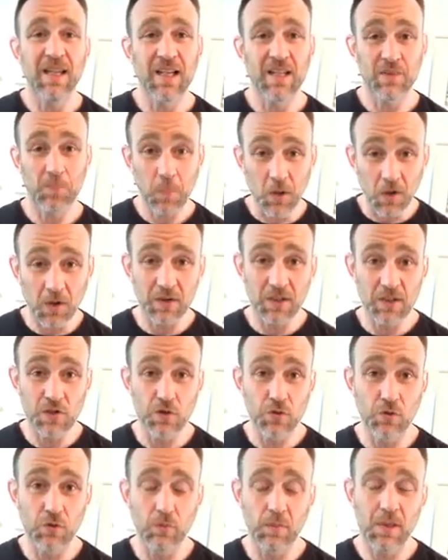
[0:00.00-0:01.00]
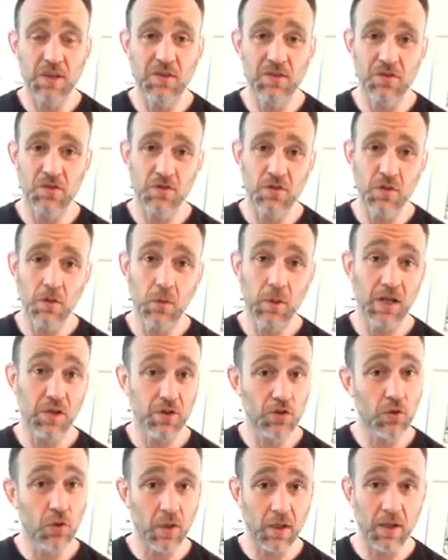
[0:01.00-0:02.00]
it's partly true because there's no way to
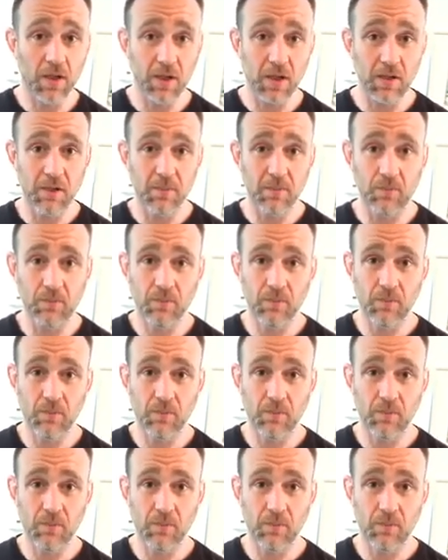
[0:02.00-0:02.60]
shortcut